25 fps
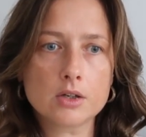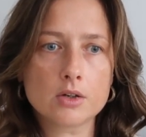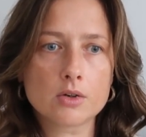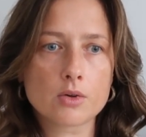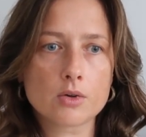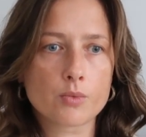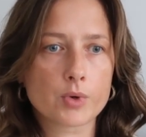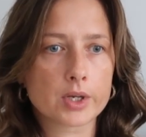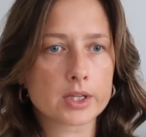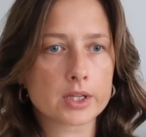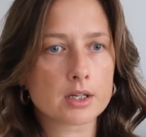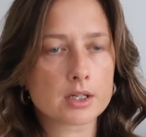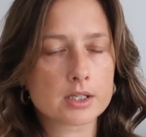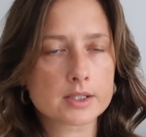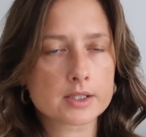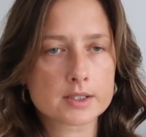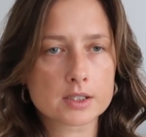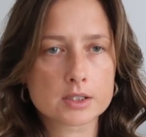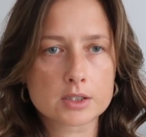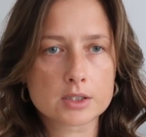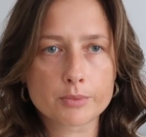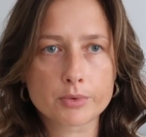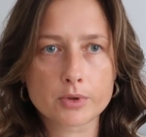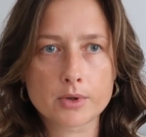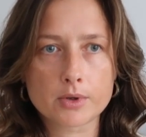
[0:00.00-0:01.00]
you know, whether it's
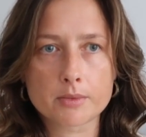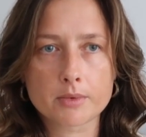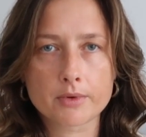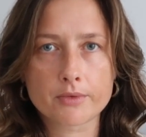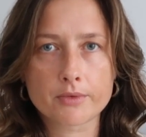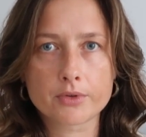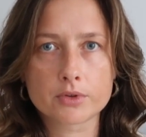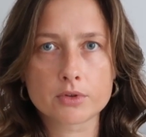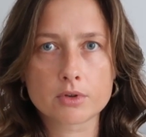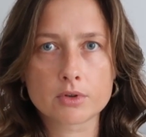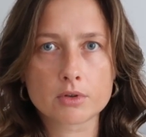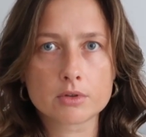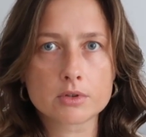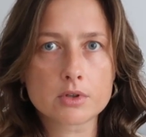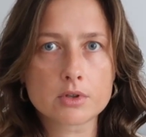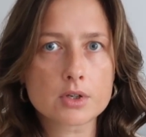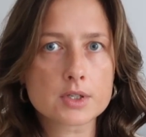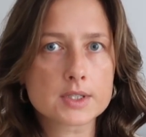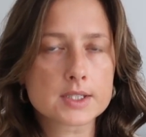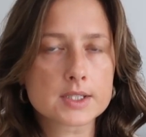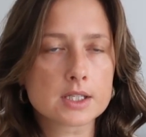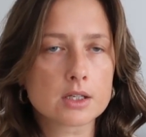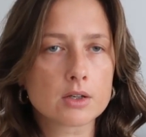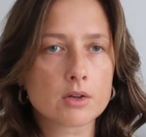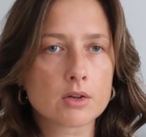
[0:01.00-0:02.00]
a diploma of general
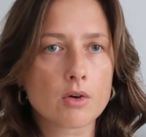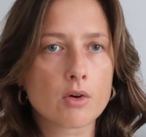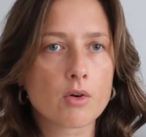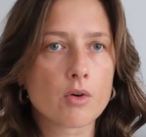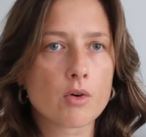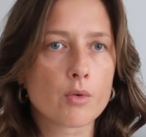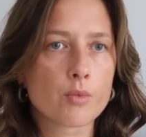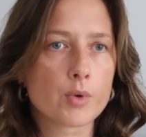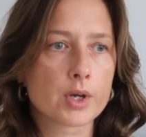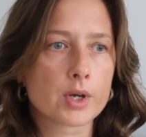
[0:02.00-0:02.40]
nursing or